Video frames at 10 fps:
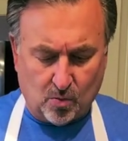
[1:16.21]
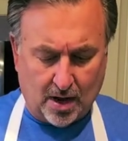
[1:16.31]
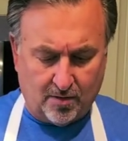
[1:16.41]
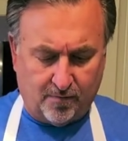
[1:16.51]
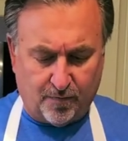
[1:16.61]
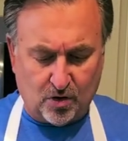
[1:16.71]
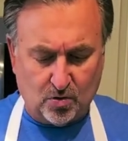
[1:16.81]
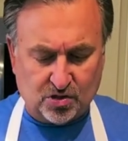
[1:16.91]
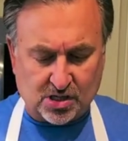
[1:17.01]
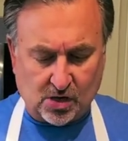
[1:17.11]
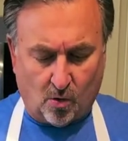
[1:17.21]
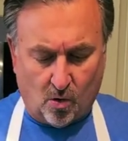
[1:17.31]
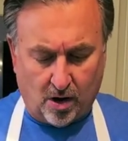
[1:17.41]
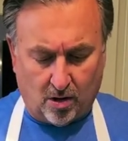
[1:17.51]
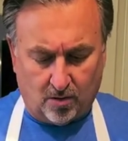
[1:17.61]
You want to infuse the
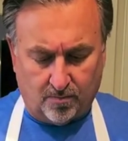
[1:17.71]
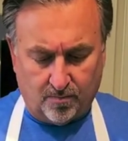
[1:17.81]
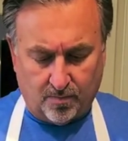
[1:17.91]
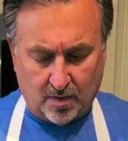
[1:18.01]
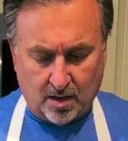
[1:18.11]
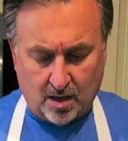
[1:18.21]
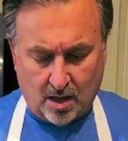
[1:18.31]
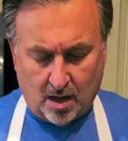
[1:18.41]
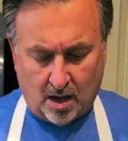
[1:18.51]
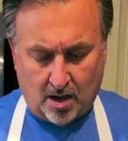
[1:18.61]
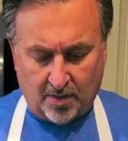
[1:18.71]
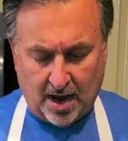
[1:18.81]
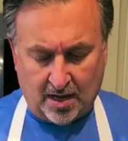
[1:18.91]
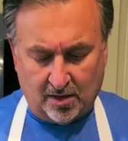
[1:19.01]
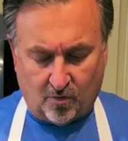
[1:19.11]
oil, the
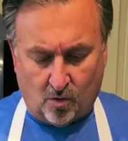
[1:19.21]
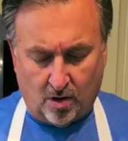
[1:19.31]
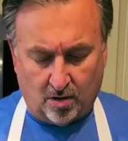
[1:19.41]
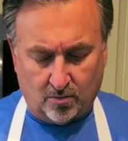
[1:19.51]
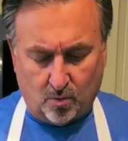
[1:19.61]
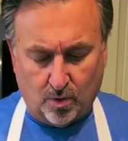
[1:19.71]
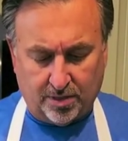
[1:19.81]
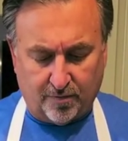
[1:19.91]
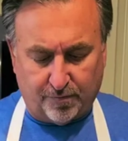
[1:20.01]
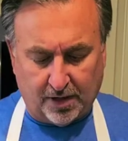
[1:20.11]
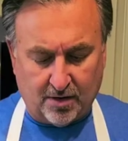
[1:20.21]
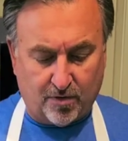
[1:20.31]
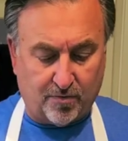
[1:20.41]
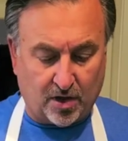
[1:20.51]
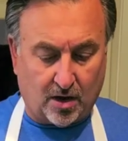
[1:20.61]
olive oil, with the
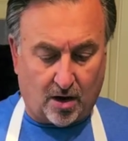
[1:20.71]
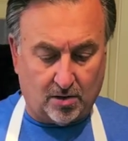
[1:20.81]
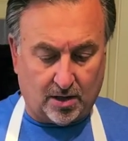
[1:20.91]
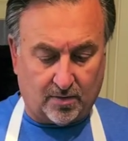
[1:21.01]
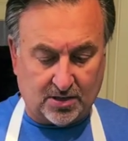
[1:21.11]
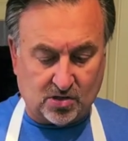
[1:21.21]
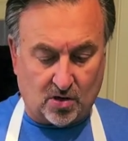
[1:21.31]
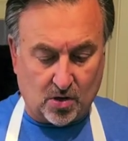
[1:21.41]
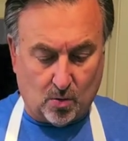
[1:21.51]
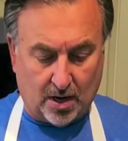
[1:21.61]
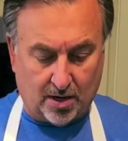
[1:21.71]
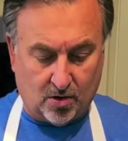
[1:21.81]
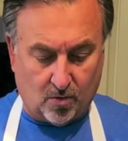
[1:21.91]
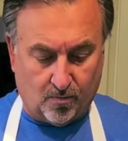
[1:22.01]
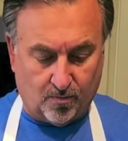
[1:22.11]
flavor of the garlic. That's all you want
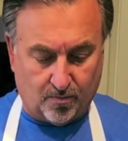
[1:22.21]
to do.